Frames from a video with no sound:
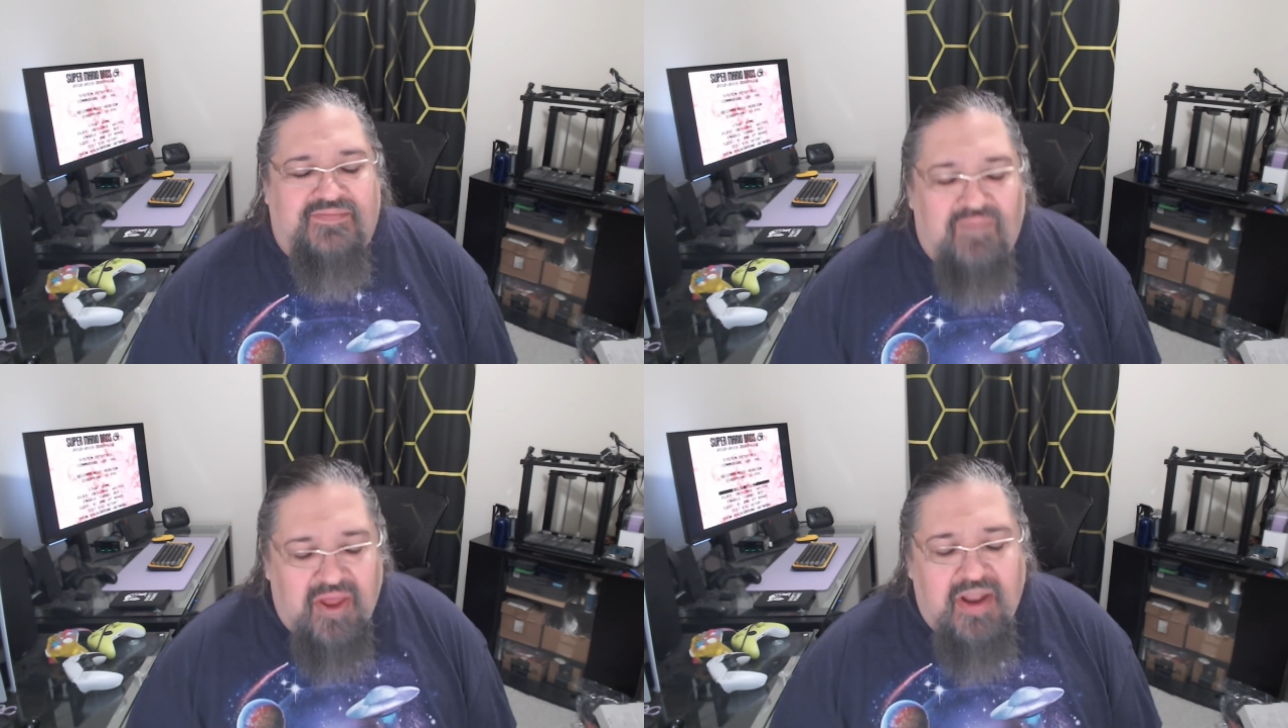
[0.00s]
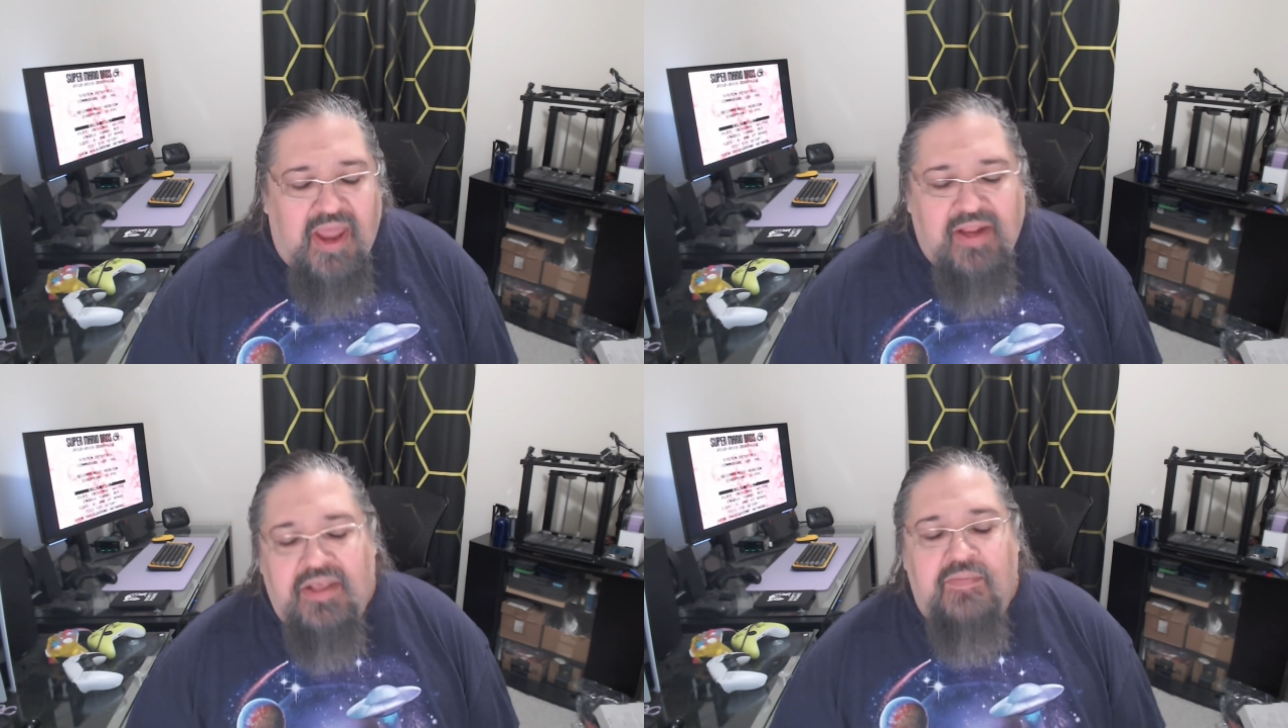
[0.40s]

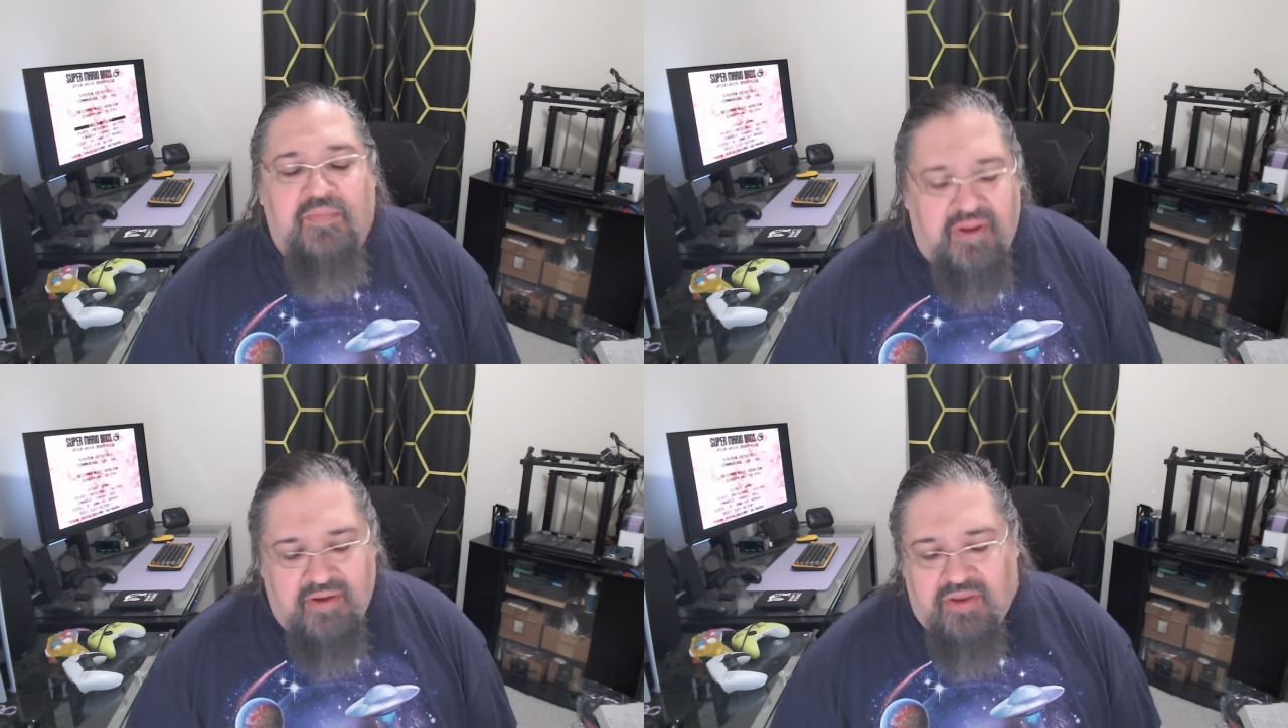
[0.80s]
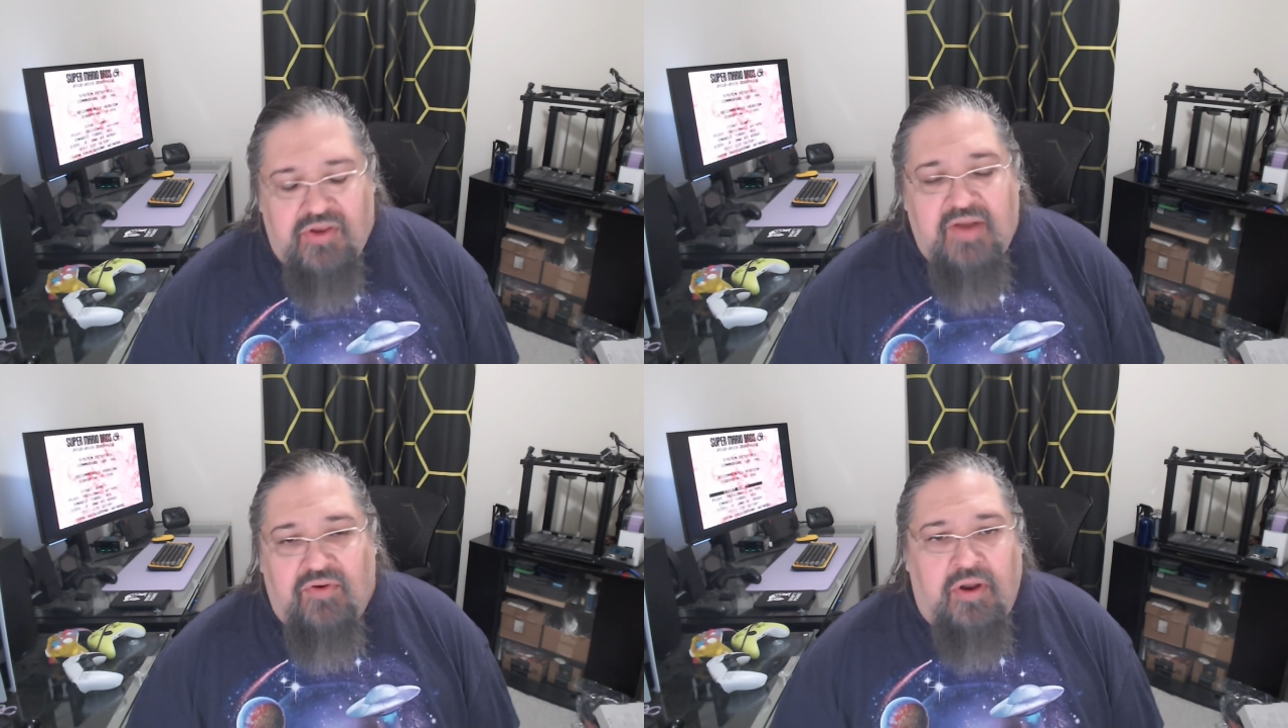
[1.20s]
unlikely, but
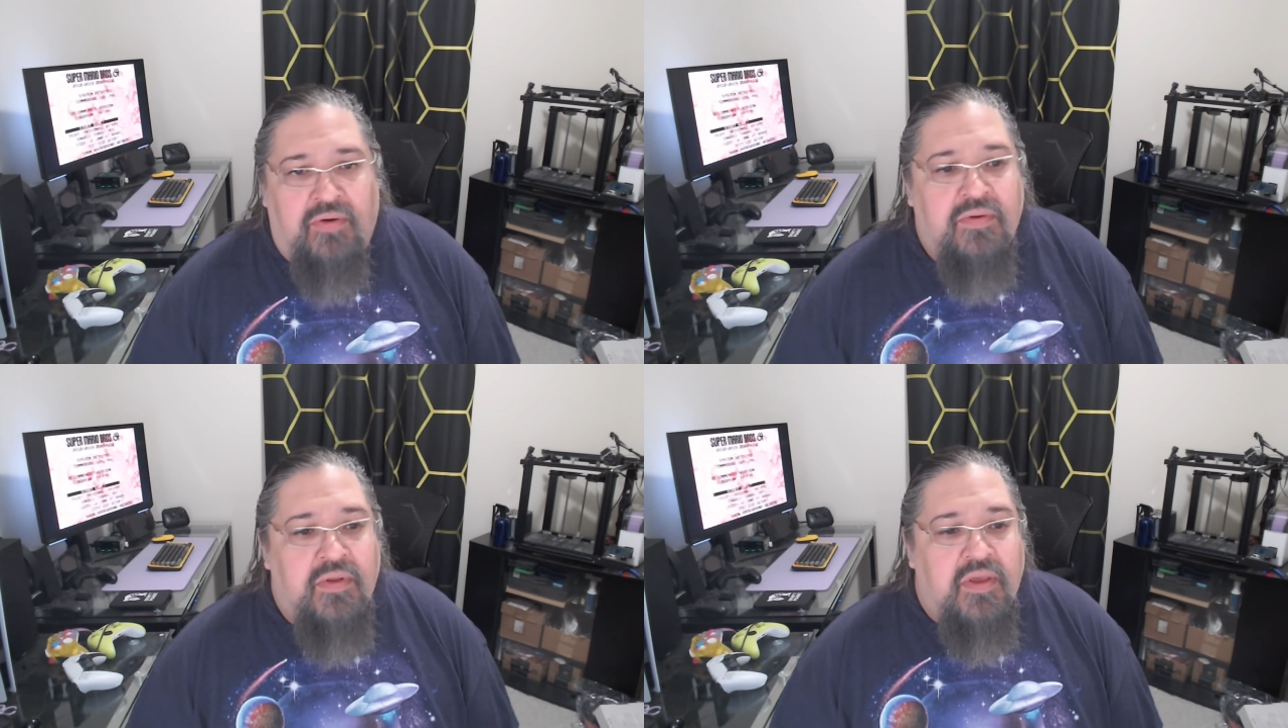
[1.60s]
you never know,